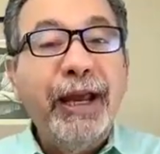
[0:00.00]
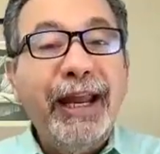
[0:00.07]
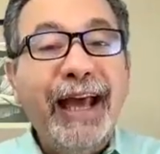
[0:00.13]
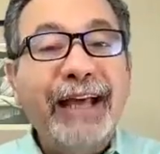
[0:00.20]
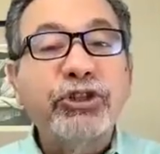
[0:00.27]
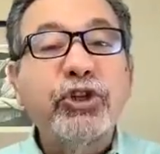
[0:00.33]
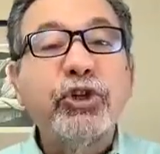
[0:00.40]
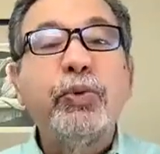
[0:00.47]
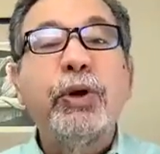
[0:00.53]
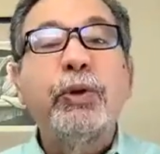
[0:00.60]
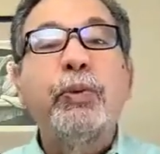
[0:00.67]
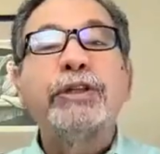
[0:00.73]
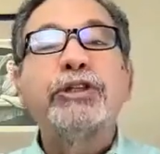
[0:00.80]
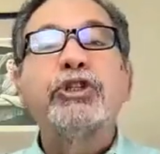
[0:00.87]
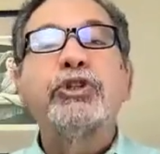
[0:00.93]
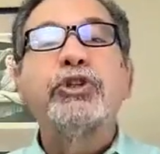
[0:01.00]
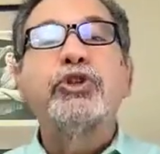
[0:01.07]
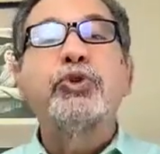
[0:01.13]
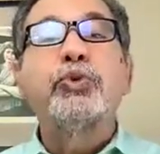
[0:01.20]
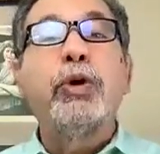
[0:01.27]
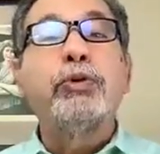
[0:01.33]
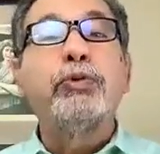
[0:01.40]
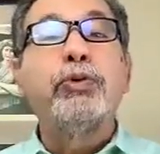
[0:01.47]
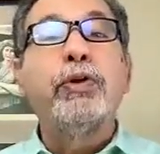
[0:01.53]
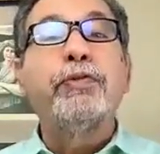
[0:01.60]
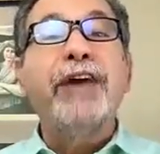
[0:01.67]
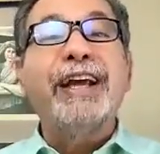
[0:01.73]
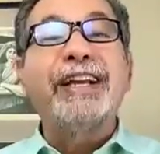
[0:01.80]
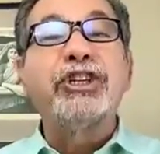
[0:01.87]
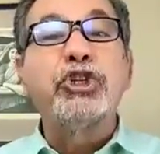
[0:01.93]
might ask you, well, what's square root
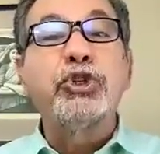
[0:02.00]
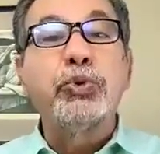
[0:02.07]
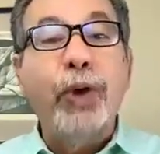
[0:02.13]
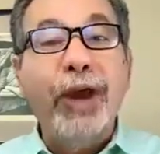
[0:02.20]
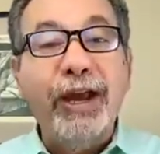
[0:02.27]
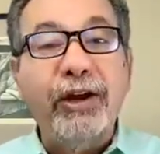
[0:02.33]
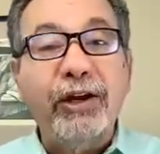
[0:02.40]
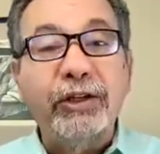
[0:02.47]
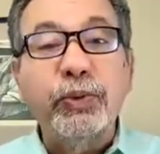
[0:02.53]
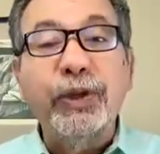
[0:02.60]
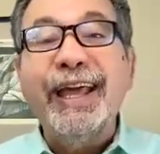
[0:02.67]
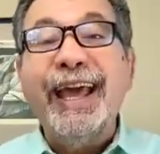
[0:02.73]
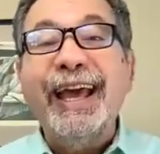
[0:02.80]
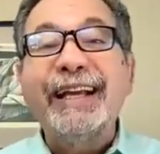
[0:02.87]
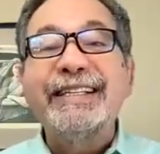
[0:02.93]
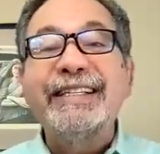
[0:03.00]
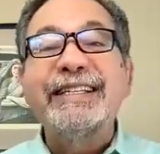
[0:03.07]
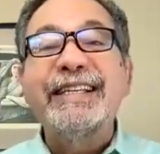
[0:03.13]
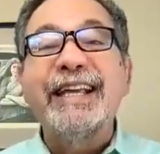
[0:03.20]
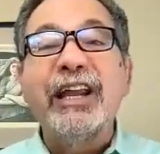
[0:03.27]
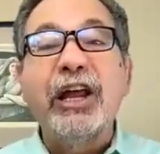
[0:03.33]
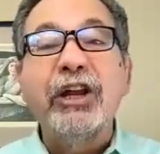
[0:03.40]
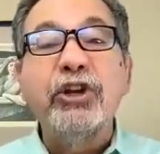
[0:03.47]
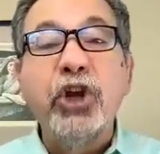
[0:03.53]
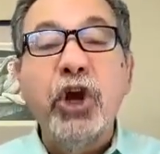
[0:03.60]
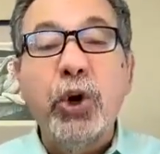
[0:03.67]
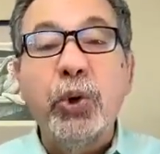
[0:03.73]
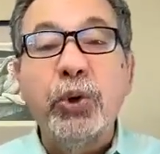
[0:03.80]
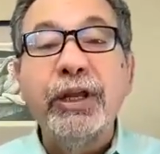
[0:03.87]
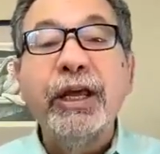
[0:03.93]
of x squared when x is an
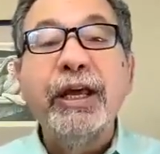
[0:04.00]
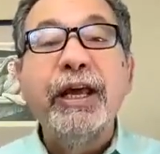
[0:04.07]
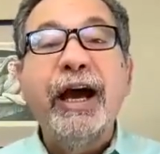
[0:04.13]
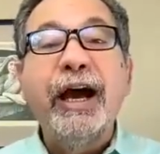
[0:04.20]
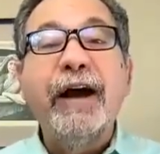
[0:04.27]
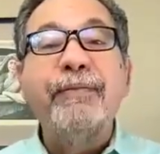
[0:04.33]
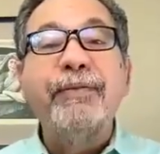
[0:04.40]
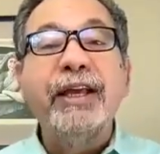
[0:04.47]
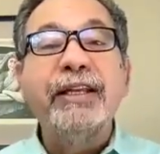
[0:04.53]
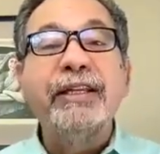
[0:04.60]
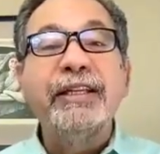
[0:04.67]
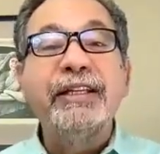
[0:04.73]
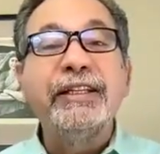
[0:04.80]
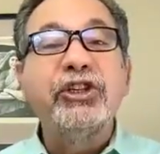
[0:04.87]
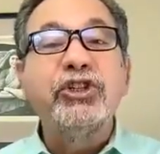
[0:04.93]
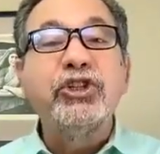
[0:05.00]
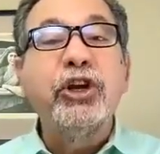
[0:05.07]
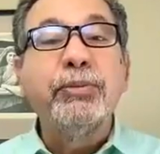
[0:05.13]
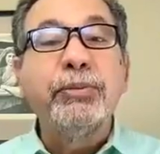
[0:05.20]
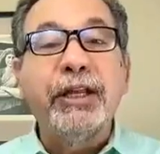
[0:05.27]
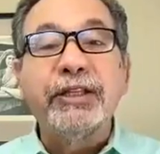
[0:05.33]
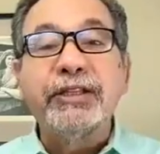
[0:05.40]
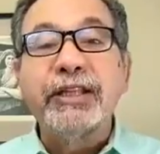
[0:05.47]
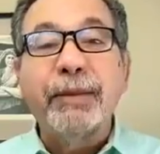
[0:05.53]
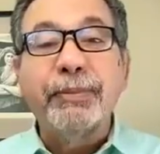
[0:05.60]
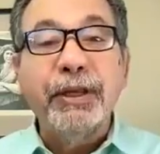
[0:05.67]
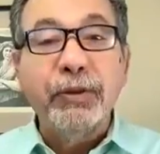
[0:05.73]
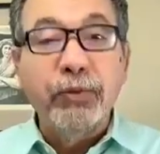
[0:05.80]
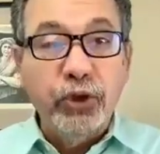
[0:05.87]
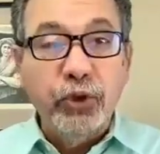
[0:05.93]
unknown, an indeterminate,
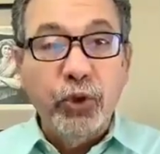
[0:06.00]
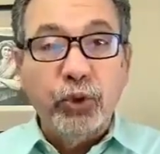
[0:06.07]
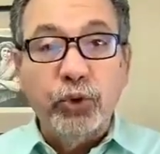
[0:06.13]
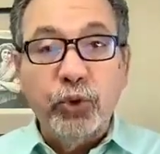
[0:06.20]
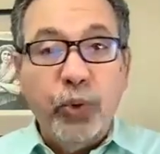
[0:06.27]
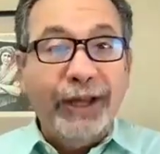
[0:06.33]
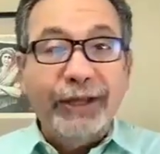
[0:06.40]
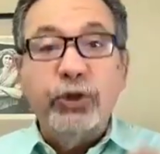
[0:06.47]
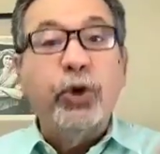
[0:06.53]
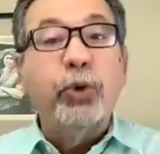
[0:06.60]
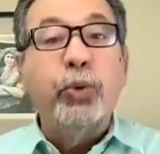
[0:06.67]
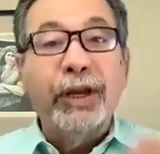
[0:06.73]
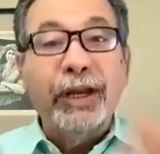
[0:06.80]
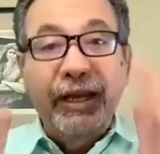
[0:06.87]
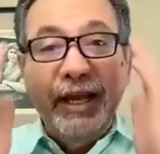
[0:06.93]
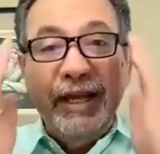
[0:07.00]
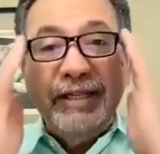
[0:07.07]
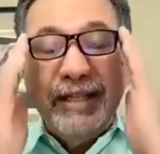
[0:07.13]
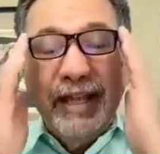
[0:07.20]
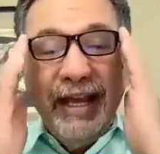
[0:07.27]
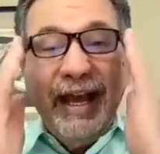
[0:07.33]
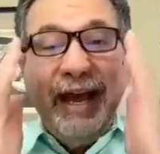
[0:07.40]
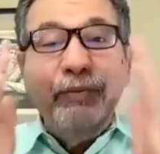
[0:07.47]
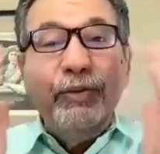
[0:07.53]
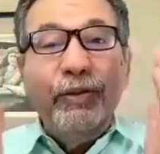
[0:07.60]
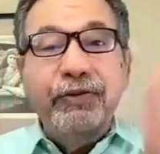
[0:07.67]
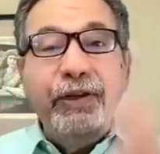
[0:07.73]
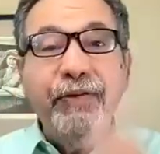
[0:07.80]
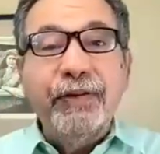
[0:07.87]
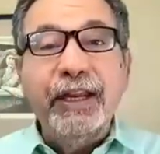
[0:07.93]
something we don't quite know what it is, and we
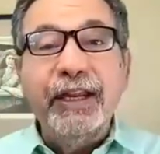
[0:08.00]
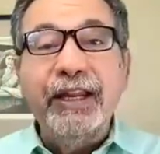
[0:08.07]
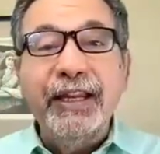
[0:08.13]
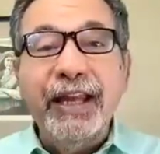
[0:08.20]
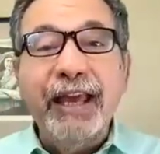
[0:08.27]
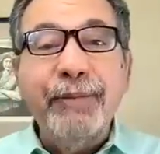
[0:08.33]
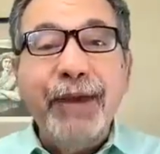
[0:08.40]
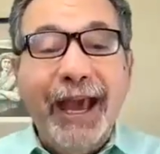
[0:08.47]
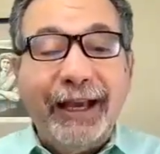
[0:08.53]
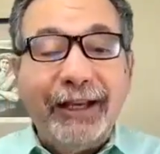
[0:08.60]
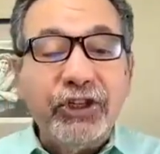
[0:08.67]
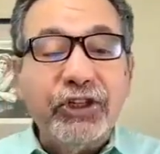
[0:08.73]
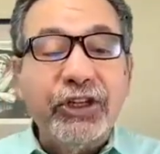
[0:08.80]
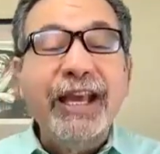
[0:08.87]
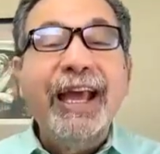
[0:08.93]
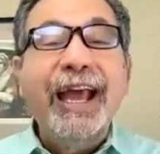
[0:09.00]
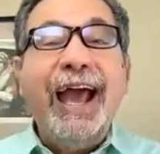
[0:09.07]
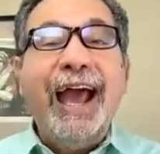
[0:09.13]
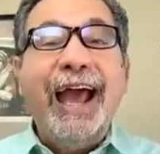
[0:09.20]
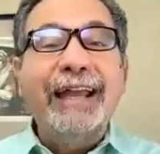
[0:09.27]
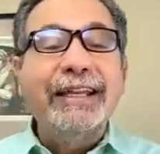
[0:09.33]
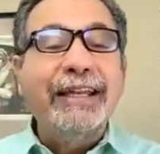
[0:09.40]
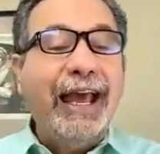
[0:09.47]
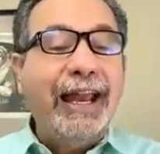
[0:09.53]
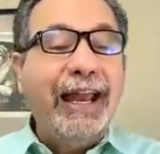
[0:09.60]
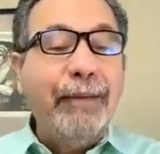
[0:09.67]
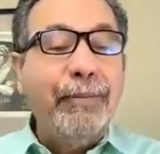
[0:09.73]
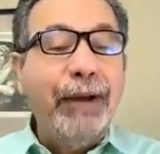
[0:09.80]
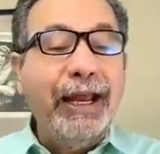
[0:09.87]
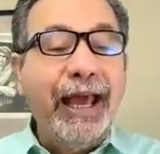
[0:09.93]
have given it a name x. And
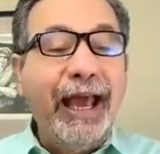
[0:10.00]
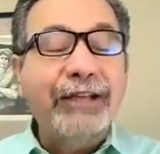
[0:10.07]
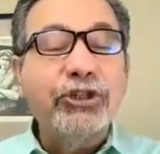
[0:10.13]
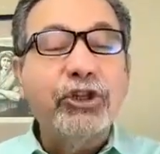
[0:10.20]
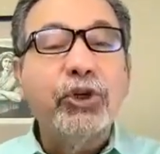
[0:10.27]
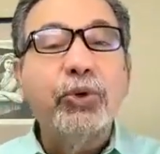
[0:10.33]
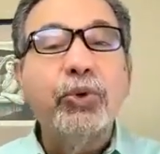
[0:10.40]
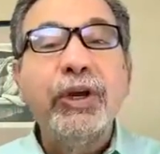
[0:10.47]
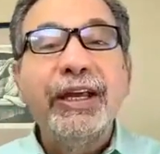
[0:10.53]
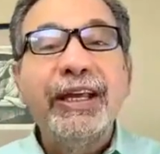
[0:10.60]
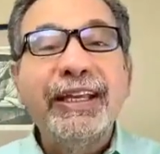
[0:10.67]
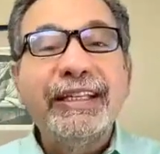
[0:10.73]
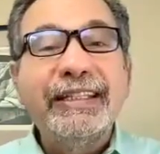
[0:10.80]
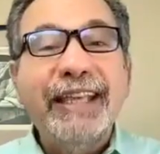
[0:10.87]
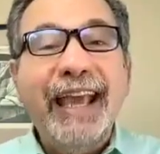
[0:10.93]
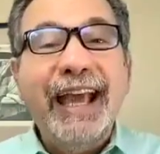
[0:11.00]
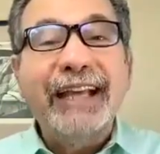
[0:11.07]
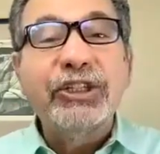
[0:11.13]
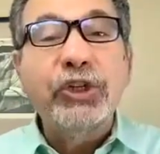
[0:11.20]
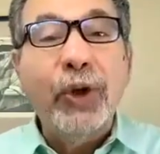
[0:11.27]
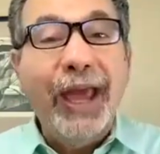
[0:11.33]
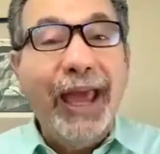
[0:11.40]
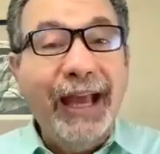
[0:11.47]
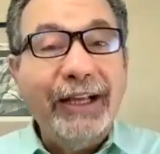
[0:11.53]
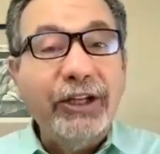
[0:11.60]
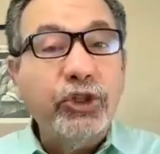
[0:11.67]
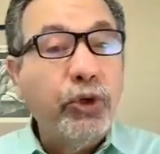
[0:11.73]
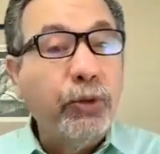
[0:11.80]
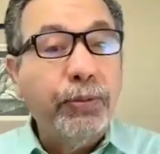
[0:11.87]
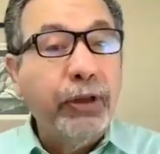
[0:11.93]
I might ask you, is the answer
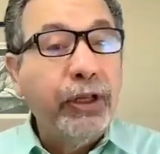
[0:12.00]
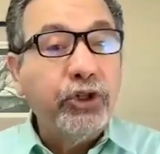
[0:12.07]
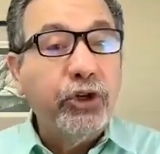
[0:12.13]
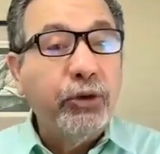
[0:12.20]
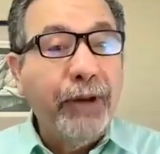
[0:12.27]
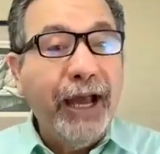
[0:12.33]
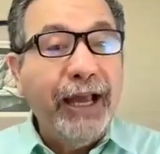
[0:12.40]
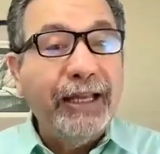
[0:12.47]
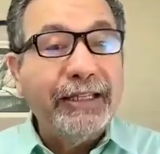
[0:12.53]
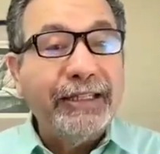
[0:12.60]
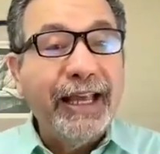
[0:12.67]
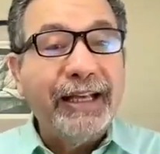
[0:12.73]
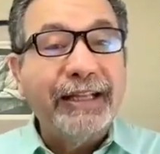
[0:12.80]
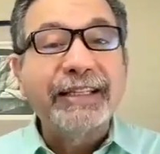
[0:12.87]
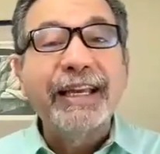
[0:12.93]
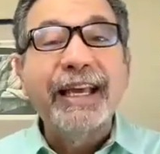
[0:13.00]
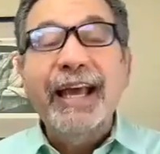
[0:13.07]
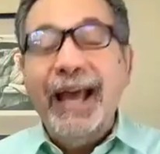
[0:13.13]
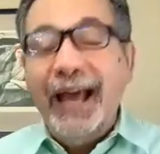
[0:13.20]
x or plus or minus x?